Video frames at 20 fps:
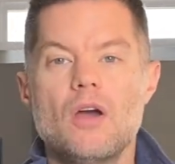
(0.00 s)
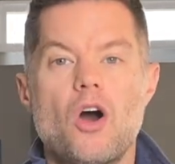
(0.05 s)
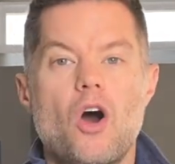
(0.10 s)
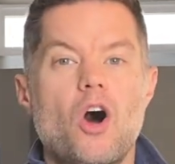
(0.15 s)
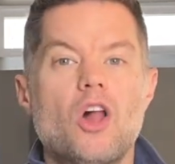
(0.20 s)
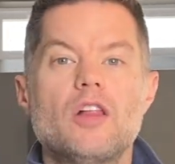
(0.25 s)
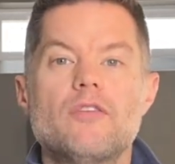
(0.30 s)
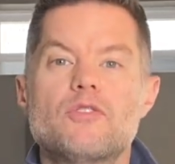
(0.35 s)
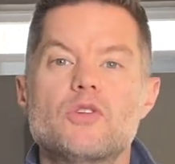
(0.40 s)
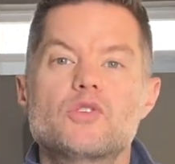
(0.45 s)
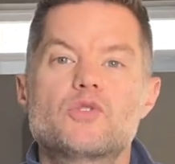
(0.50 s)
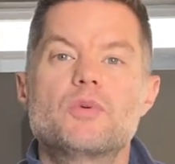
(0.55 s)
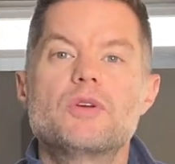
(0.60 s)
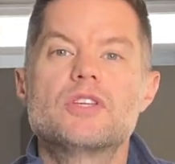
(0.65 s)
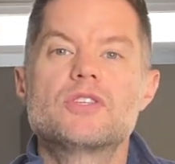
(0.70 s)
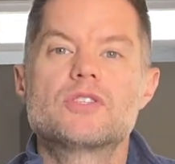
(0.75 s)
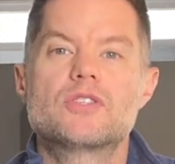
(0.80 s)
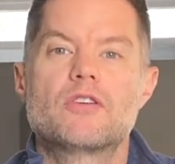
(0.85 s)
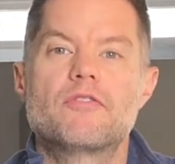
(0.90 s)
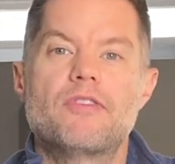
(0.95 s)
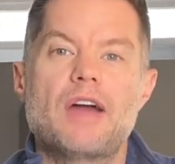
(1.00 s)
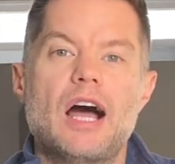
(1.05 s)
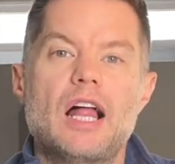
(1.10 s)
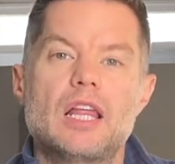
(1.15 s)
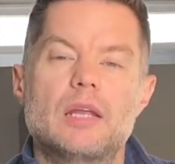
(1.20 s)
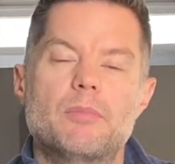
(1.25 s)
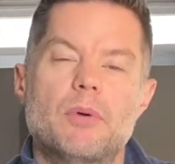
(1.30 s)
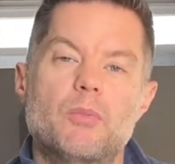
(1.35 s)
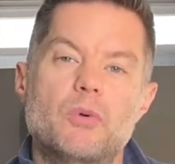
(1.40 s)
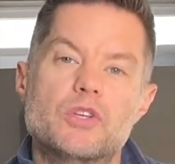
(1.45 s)
All of those reasons are
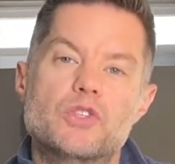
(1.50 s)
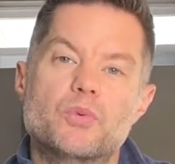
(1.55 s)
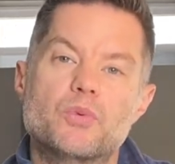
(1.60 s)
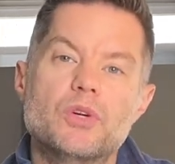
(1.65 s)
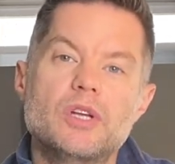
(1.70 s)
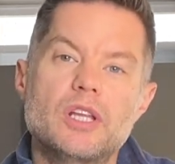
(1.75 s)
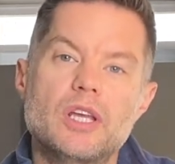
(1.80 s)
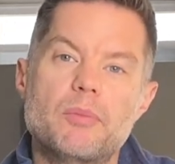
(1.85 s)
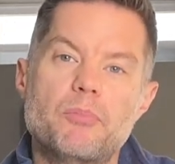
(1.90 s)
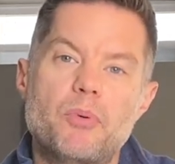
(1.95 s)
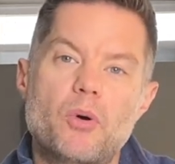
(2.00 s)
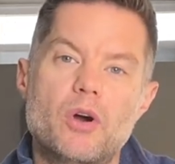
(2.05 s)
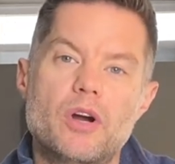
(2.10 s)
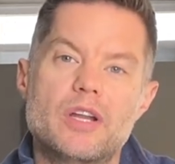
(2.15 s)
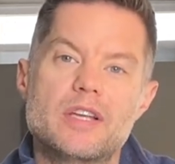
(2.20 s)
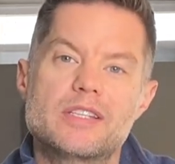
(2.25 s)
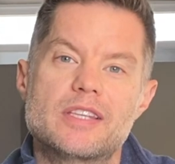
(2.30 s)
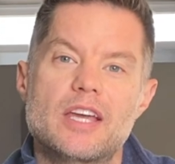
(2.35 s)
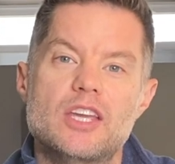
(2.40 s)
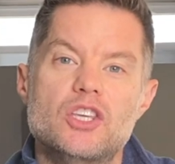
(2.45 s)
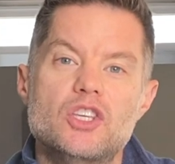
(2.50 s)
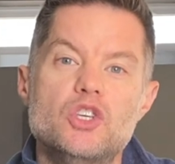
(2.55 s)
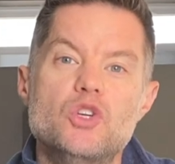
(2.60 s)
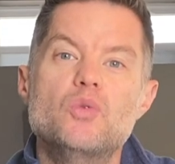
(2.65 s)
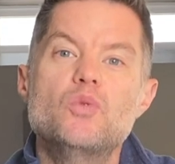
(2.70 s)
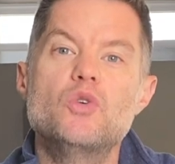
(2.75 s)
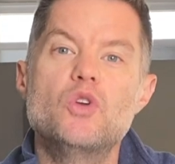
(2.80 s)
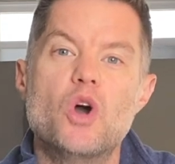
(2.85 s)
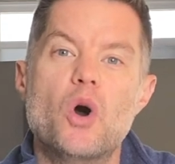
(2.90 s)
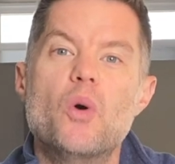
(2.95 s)
valid, but what's really important is that
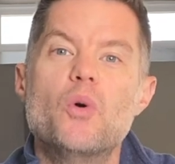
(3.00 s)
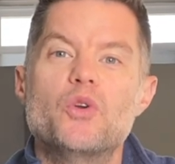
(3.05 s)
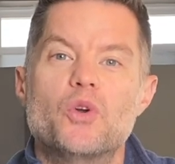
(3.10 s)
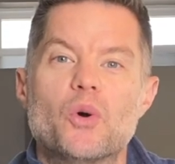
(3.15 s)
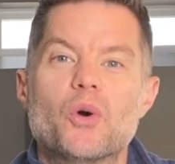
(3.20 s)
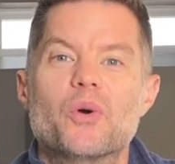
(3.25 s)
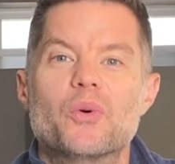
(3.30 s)
you know your